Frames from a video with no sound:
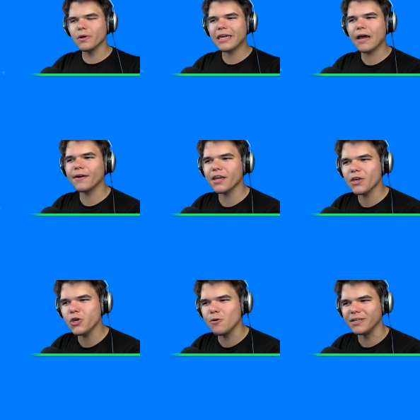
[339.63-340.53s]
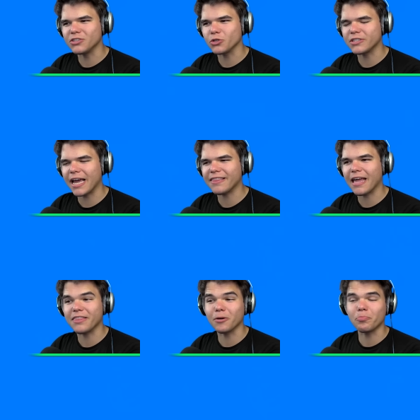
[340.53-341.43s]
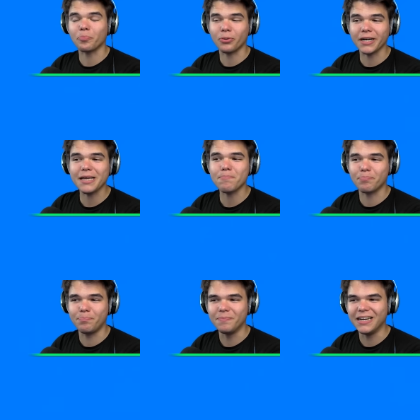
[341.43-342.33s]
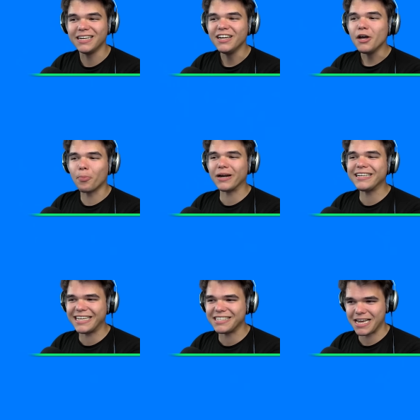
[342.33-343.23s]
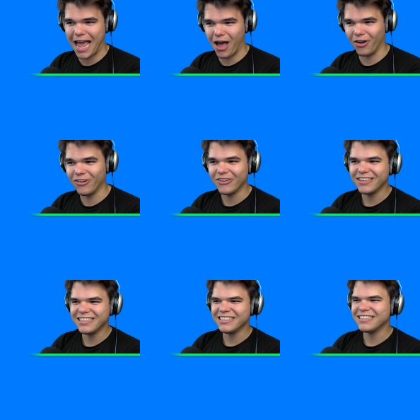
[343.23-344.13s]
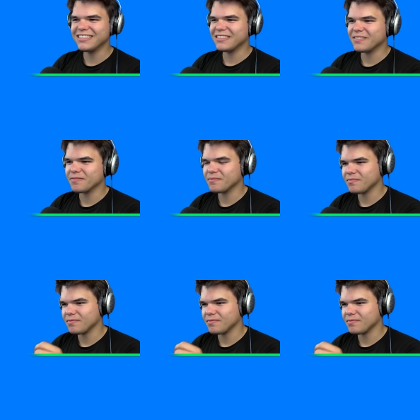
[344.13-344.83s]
You were carrying humans. You said they're pretty. You just need to. Pretty dizzy now. What do you want to do, Jordy?